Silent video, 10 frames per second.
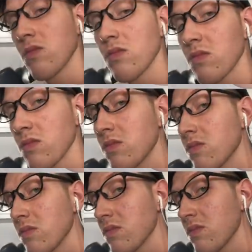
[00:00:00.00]

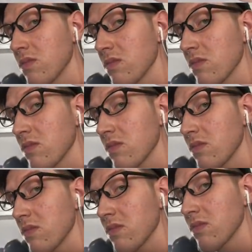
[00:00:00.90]

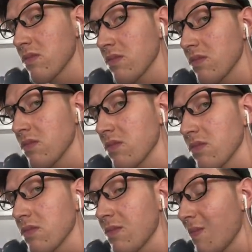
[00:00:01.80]

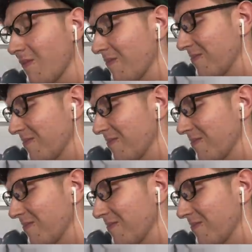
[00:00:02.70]
(not speaking)